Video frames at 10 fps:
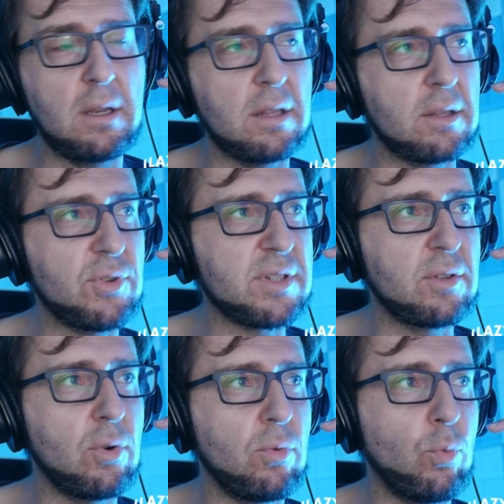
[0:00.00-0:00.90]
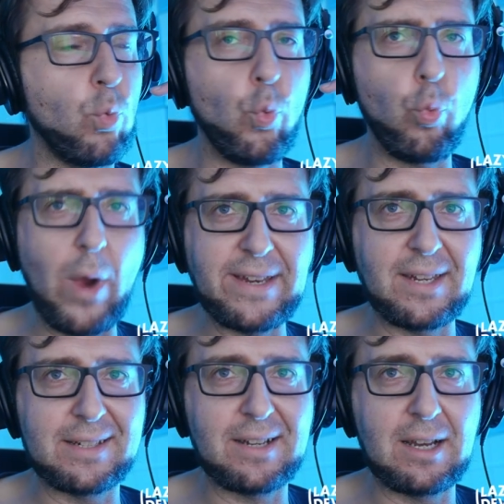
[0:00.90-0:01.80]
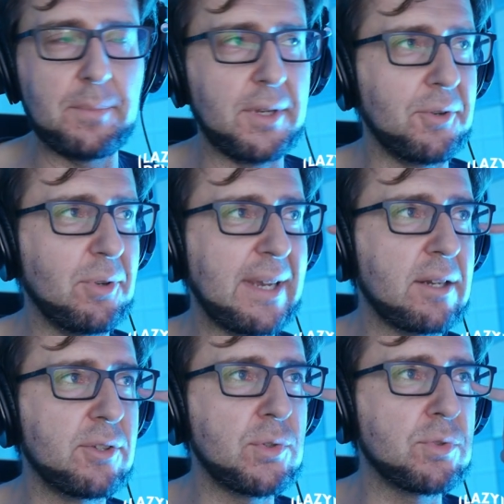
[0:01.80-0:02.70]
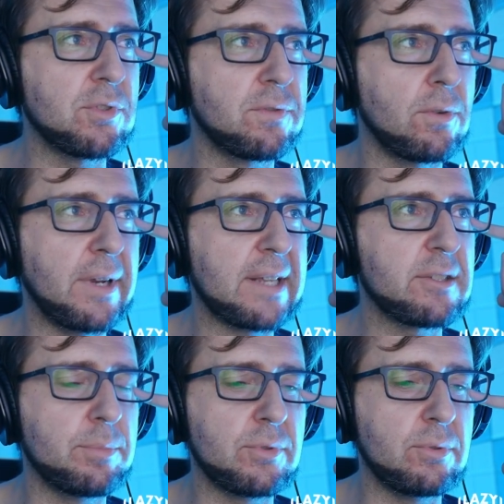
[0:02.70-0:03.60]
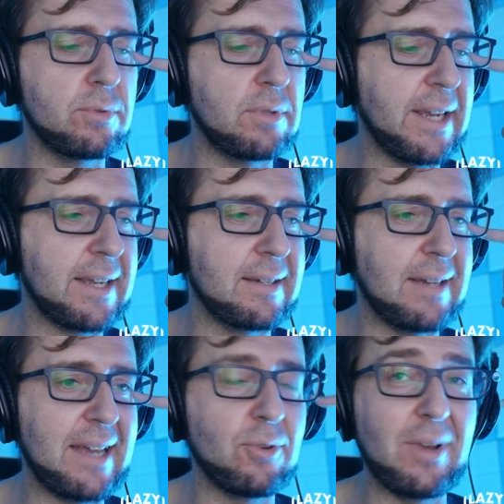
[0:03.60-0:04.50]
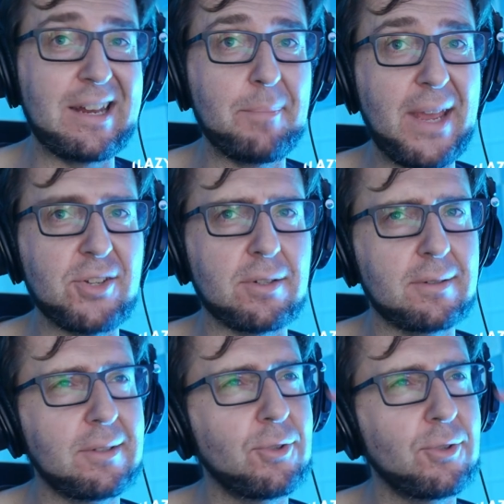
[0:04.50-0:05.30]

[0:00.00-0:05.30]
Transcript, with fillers: There is no waiting time here. You cannot use the for next loop to do like a, uh, I know animation.